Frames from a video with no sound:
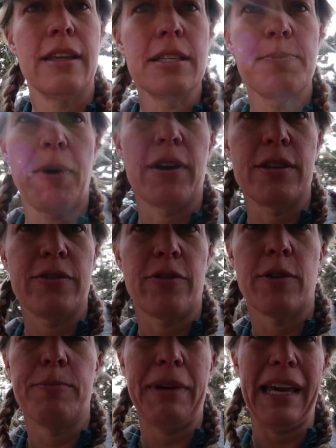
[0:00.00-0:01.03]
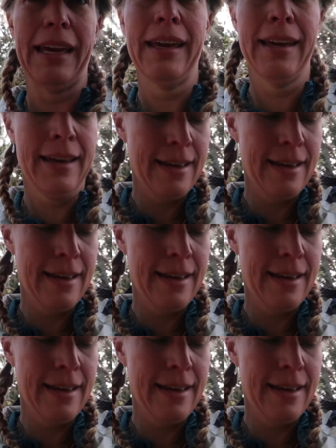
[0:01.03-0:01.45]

this part is for me.